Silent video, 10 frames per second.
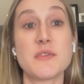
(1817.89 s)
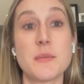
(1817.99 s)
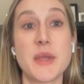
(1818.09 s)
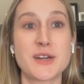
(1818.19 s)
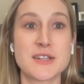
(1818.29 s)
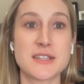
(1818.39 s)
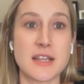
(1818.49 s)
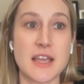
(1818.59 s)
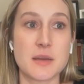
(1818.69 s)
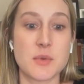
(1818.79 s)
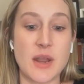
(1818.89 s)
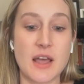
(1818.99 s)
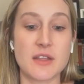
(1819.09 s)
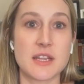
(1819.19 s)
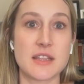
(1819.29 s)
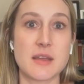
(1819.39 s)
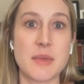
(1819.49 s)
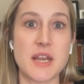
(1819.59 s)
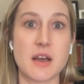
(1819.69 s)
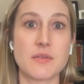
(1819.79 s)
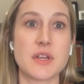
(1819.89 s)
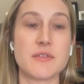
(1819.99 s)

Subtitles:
If a parent doesn't like a modality, they may not